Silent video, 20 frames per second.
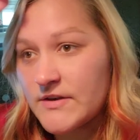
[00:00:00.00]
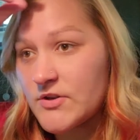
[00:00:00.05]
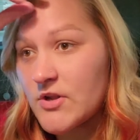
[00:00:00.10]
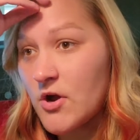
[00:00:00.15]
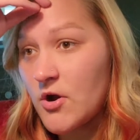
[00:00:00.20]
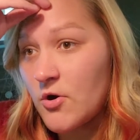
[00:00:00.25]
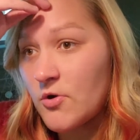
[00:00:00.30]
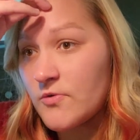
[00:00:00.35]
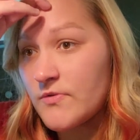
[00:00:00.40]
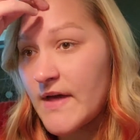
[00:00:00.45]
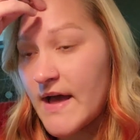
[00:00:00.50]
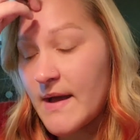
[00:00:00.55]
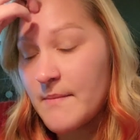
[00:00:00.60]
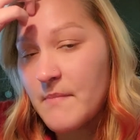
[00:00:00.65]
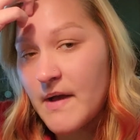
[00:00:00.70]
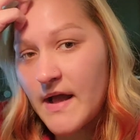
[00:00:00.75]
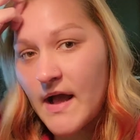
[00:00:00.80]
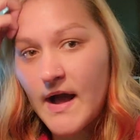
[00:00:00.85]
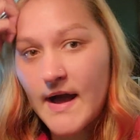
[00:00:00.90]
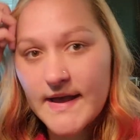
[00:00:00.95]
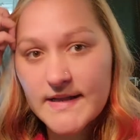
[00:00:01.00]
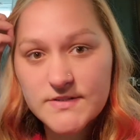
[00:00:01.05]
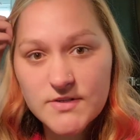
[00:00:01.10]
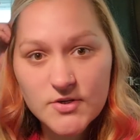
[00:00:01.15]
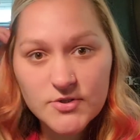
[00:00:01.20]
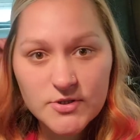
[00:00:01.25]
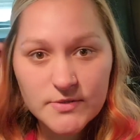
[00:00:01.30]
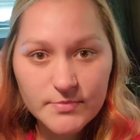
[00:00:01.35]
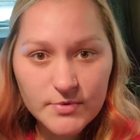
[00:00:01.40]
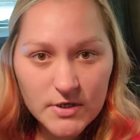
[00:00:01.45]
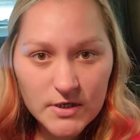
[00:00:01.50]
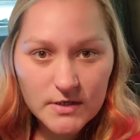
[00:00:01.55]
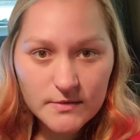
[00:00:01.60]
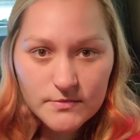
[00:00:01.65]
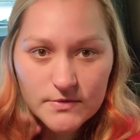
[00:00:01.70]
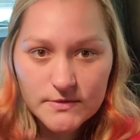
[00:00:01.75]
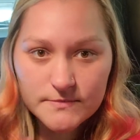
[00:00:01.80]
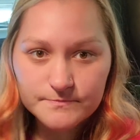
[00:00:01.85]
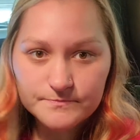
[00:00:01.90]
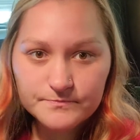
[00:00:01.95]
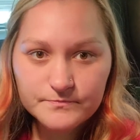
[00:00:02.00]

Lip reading: know that my eyes aren't the problem.